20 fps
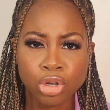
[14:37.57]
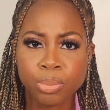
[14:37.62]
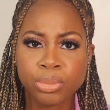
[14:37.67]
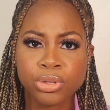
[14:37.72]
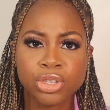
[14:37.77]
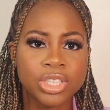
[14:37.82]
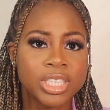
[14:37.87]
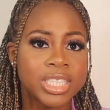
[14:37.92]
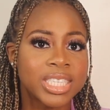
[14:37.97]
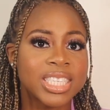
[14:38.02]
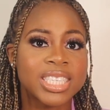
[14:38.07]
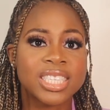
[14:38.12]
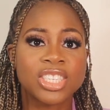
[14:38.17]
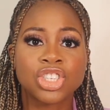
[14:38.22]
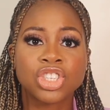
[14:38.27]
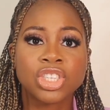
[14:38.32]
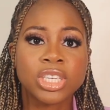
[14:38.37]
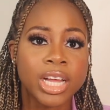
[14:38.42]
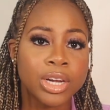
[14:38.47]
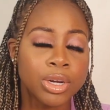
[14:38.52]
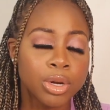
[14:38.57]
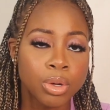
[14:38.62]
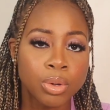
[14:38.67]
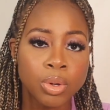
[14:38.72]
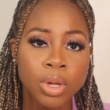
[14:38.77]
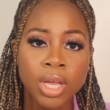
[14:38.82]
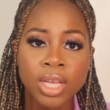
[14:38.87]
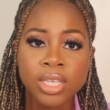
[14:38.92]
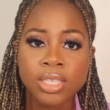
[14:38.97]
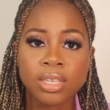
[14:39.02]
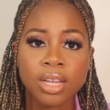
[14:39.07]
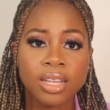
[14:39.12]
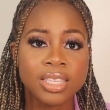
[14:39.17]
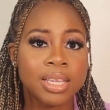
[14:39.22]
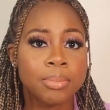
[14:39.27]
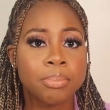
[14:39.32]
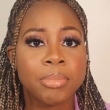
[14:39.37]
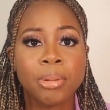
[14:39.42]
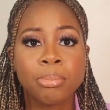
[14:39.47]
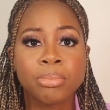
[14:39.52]
or opportunities to shadow
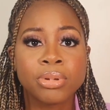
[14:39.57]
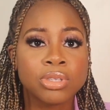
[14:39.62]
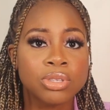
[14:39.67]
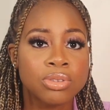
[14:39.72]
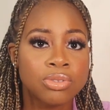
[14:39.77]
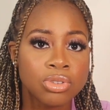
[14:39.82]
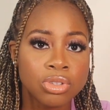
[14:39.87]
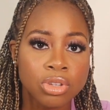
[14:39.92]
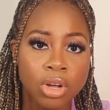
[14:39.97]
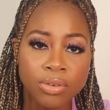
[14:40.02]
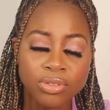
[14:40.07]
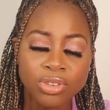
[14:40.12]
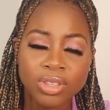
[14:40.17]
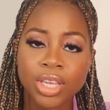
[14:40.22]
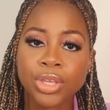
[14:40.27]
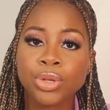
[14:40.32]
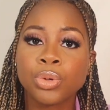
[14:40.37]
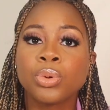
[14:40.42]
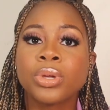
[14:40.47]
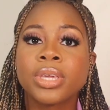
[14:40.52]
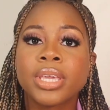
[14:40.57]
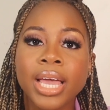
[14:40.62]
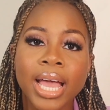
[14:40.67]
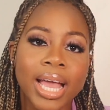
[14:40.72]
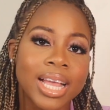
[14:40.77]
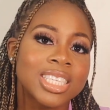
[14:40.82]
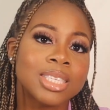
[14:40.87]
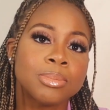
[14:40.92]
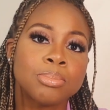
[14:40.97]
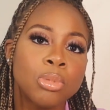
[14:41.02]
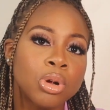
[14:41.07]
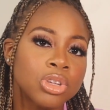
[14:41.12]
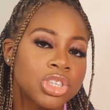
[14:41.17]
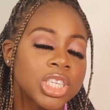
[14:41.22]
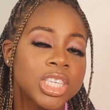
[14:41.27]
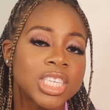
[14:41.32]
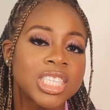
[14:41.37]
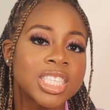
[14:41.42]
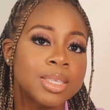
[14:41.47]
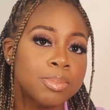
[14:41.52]
certain members of staff, so that you get as
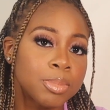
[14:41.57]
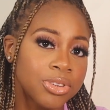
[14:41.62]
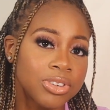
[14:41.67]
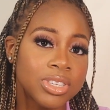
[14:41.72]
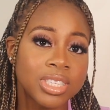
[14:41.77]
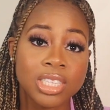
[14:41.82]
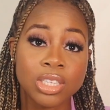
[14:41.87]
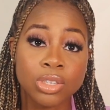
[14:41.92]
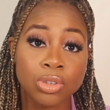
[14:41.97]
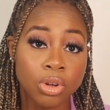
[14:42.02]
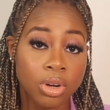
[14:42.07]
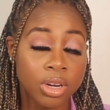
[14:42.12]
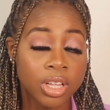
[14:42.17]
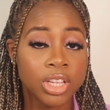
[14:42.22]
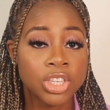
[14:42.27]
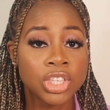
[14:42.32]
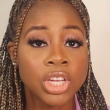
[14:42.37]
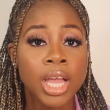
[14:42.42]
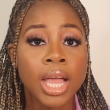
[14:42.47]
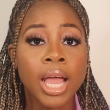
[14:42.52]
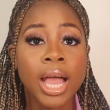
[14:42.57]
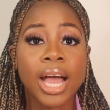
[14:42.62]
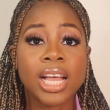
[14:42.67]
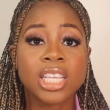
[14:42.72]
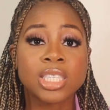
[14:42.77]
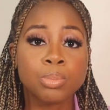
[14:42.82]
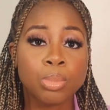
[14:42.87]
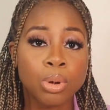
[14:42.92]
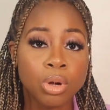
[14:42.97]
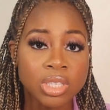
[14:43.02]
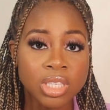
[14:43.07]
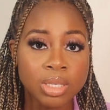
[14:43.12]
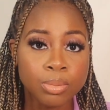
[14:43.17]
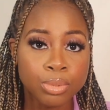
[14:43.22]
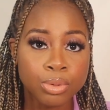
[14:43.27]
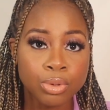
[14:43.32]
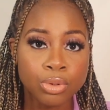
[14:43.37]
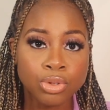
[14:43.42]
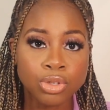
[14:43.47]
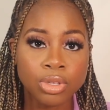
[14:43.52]
much experience and knowledge as
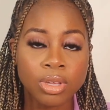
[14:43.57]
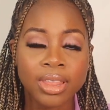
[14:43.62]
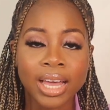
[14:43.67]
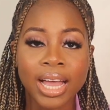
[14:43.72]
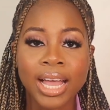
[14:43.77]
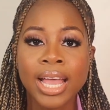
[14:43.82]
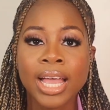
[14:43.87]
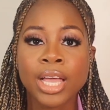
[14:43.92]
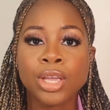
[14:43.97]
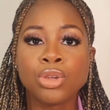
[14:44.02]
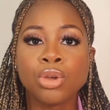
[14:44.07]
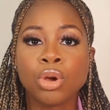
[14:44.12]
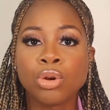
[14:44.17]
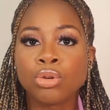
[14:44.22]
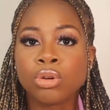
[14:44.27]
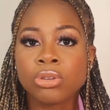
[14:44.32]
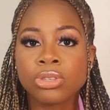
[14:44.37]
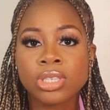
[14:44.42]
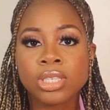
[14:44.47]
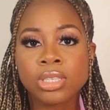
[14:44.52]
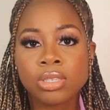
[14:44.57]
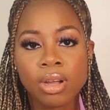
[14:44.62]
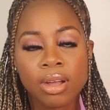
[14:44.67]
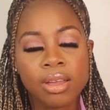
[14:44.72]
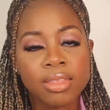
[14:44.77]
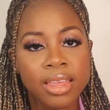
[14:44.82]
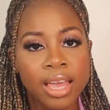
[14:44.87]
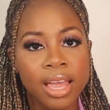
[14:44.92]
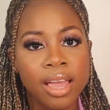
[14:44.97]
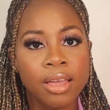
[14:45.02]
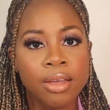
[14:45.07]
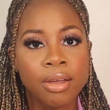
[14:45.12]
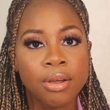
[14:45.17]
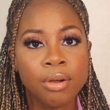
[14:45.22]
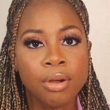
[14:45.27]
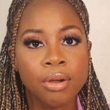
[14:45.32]
possible, so that you're not stuck there